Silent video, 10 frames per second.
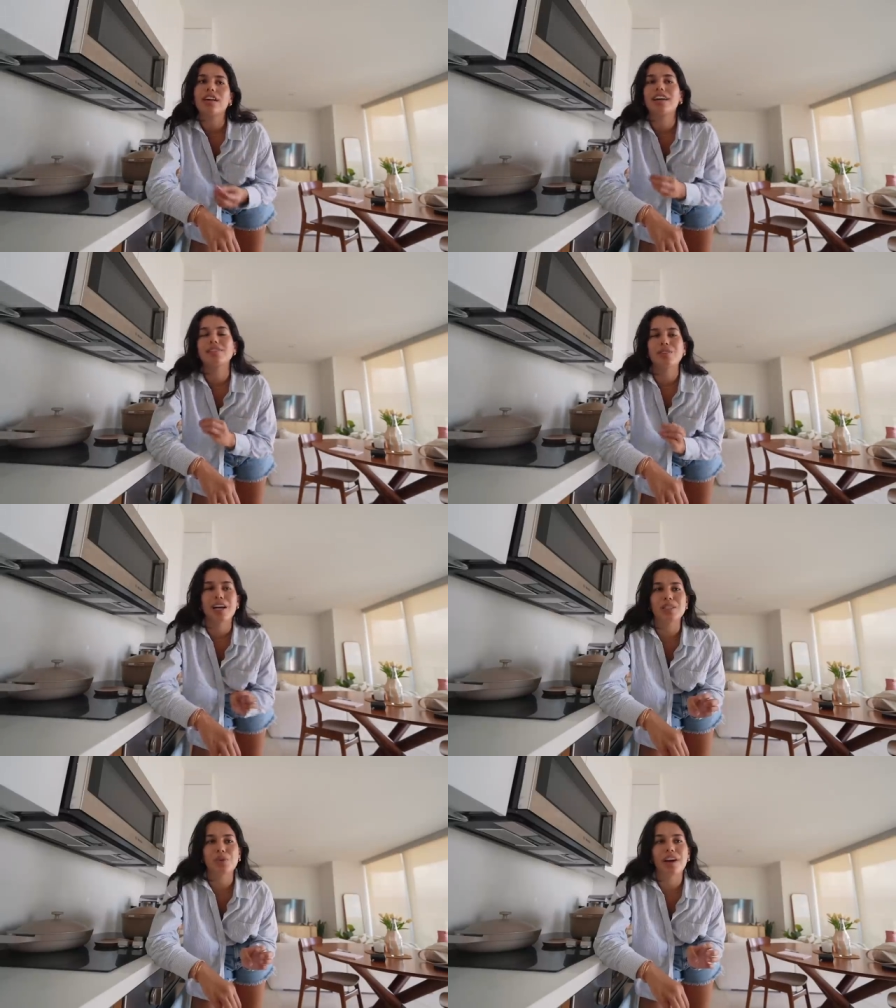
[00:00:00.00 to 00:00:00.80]
And so
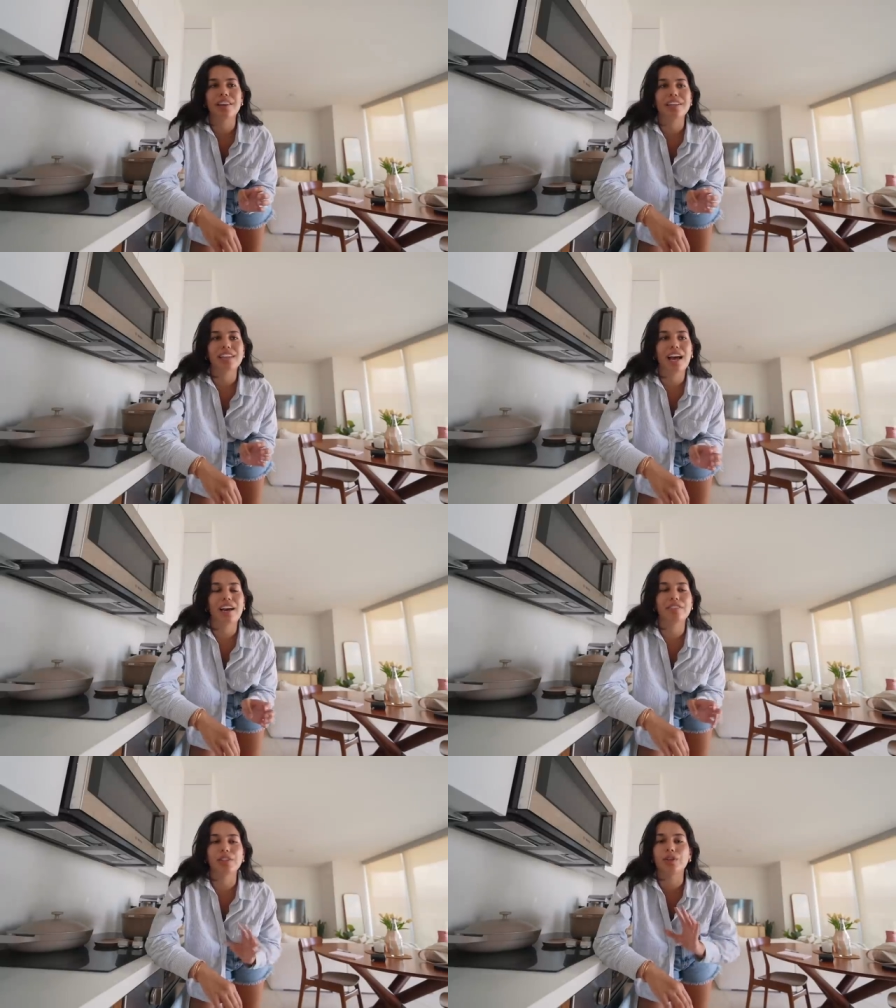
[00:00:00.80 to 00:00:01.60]
that's why I like to
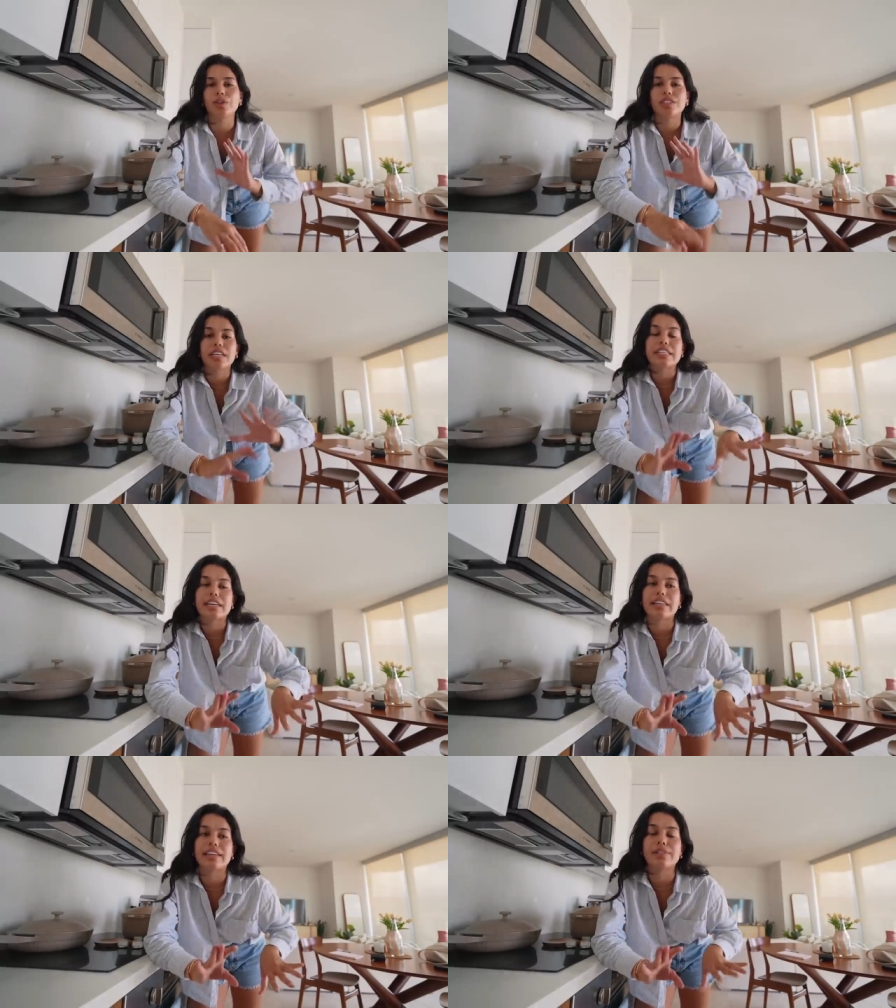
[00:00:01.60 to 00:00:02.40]
have little days
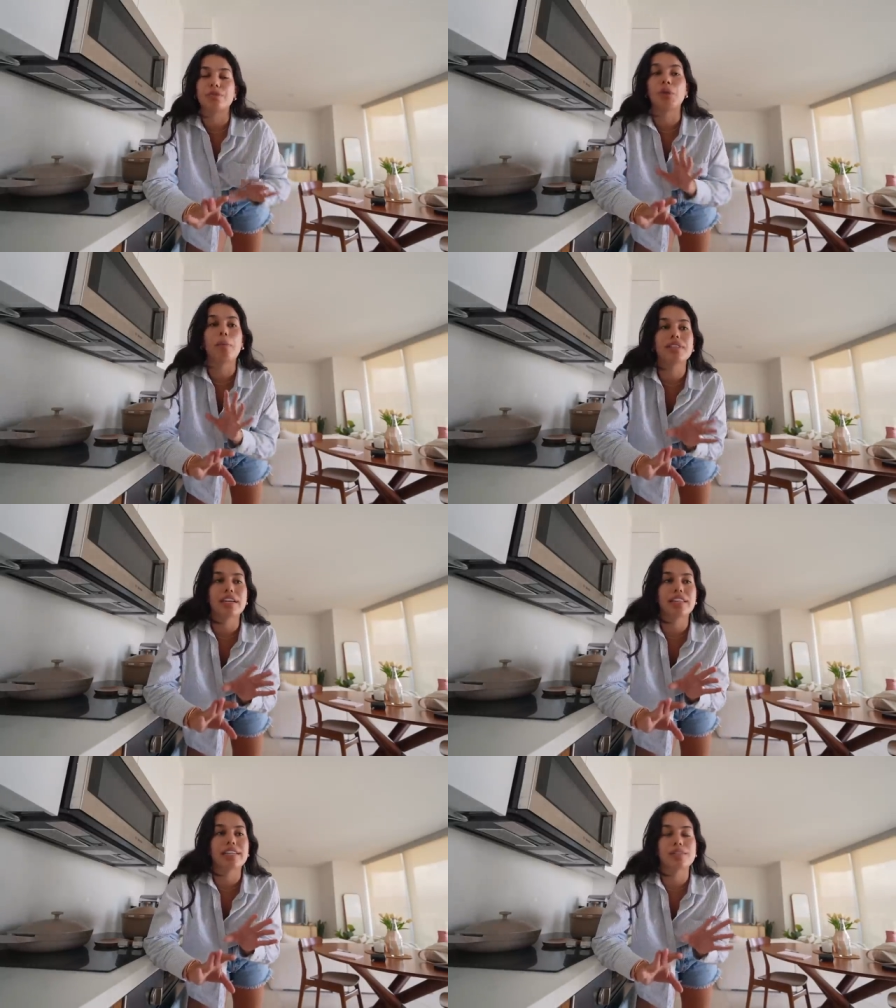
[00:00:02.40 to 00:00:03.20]
like this or moments
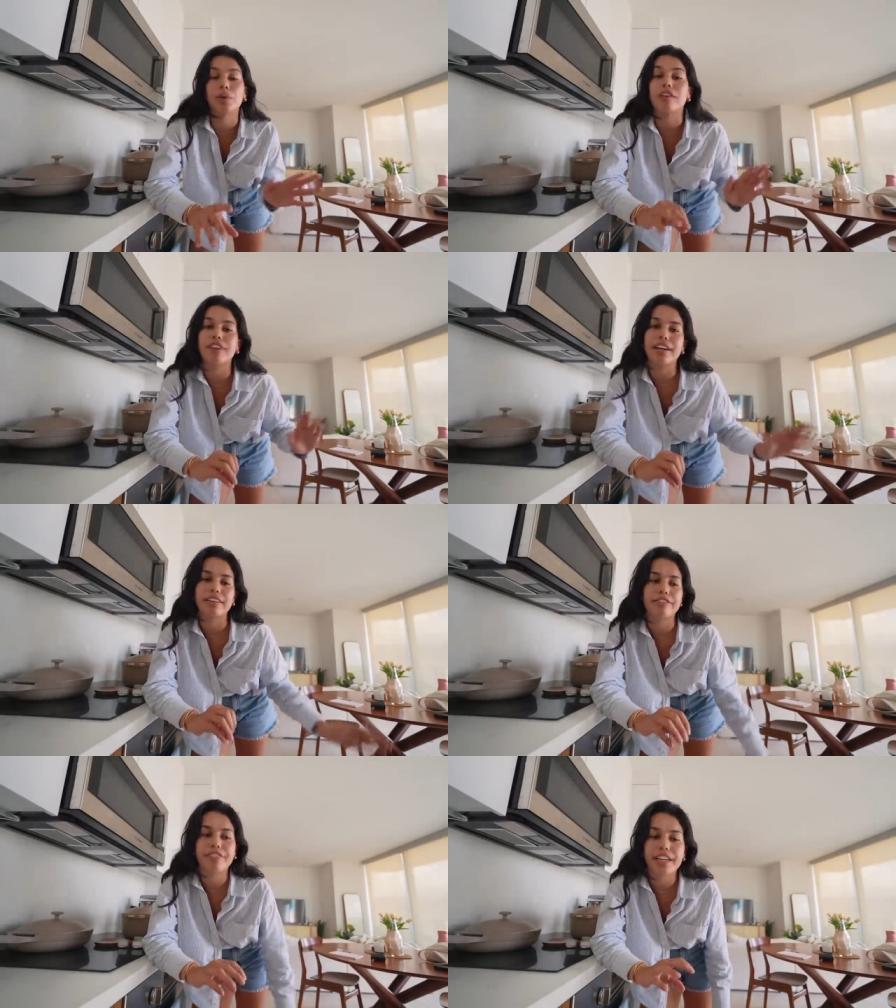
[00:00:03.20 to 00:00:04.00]
like this, whatever I
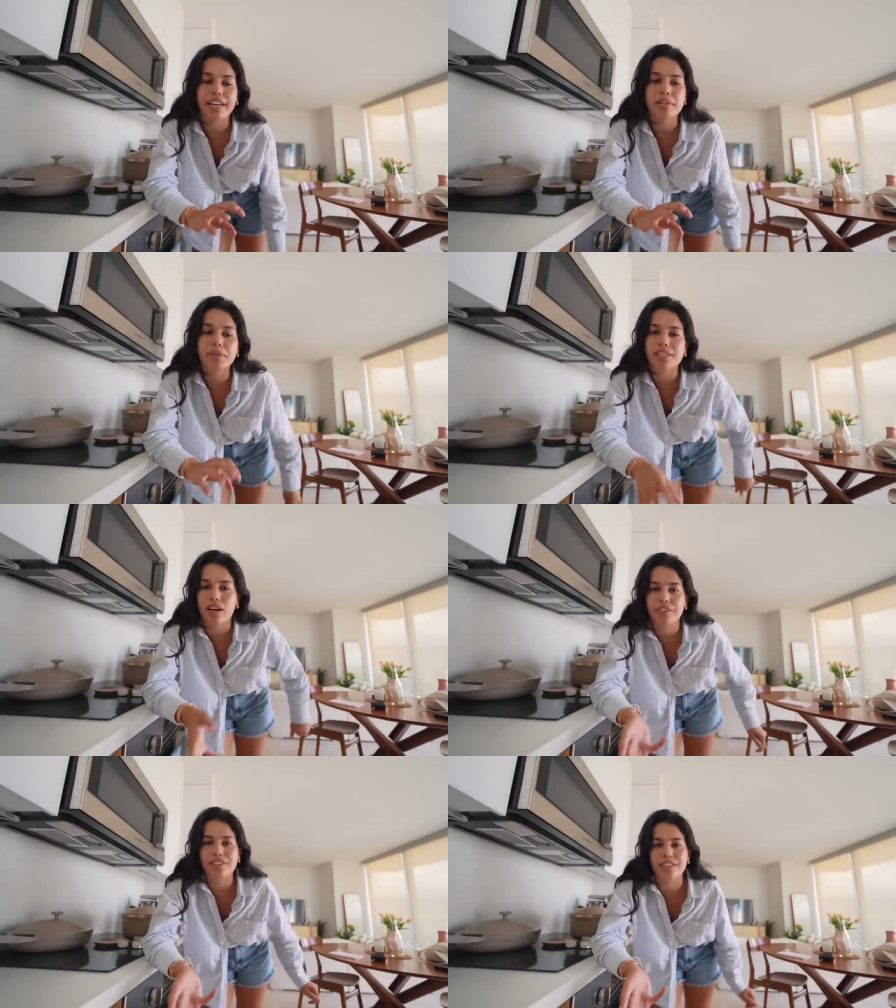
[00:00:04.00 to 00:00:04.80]
can fit in, because
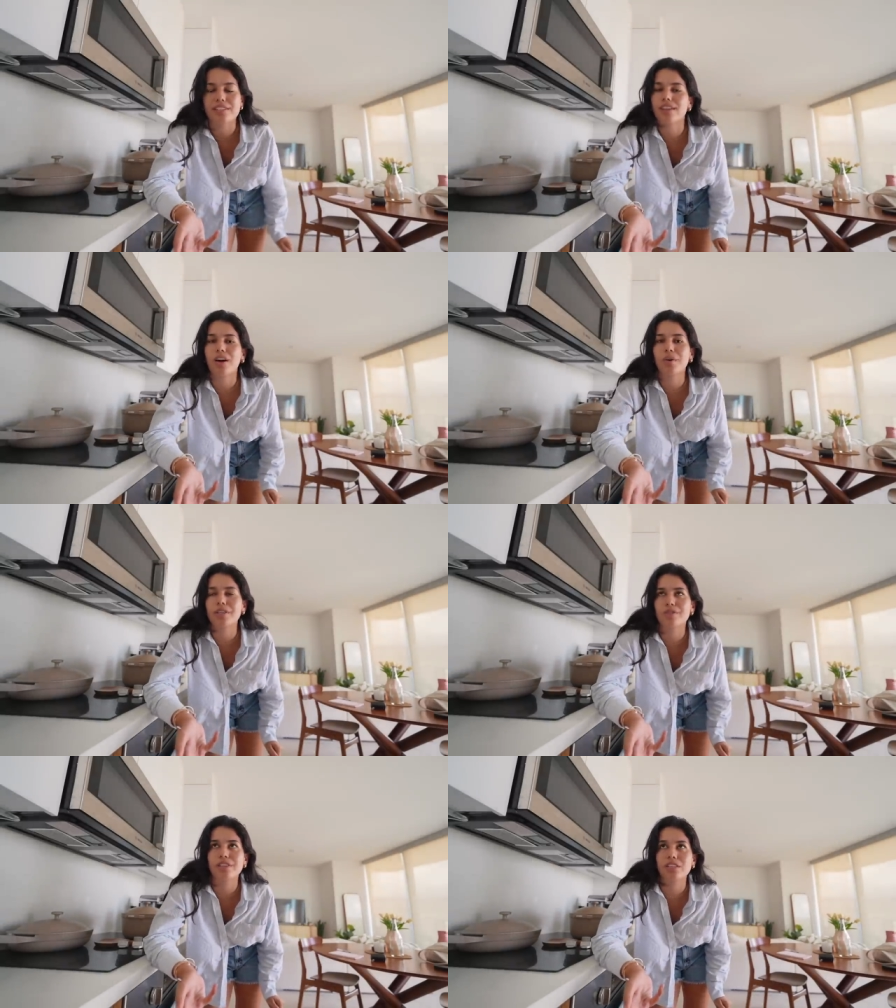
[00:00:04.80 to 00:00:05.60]
obviously it's not
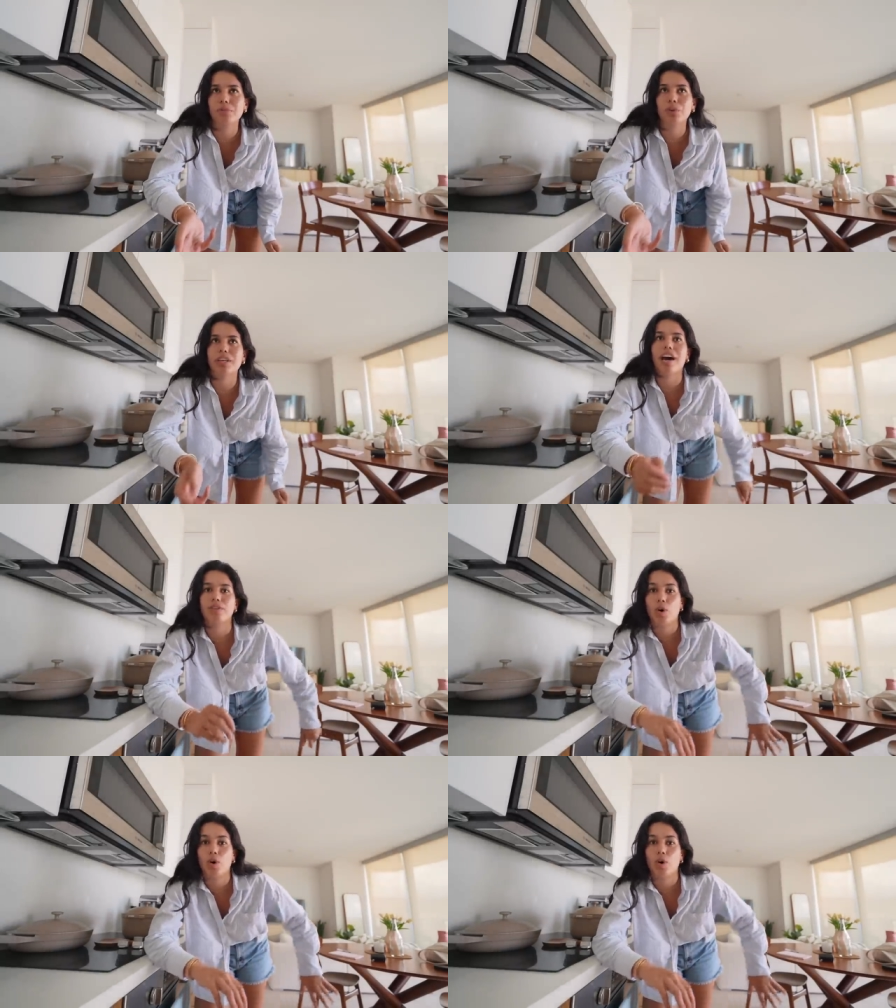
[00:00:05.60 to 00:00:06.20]
always reasonable to have a